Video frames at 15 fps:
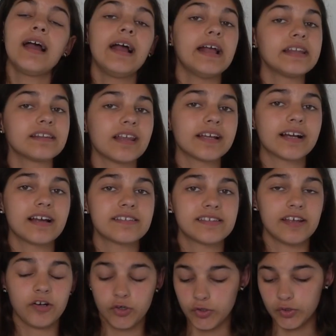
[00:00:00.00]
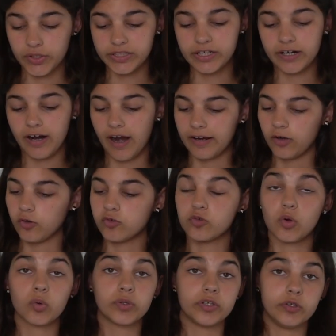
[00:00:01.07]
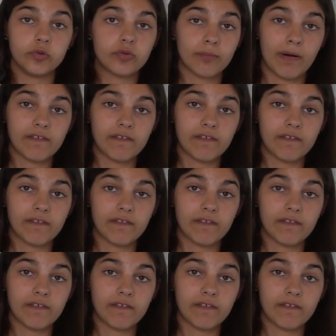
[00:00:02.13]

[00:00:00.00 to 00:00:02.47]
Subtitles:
And like I said earlier, I also use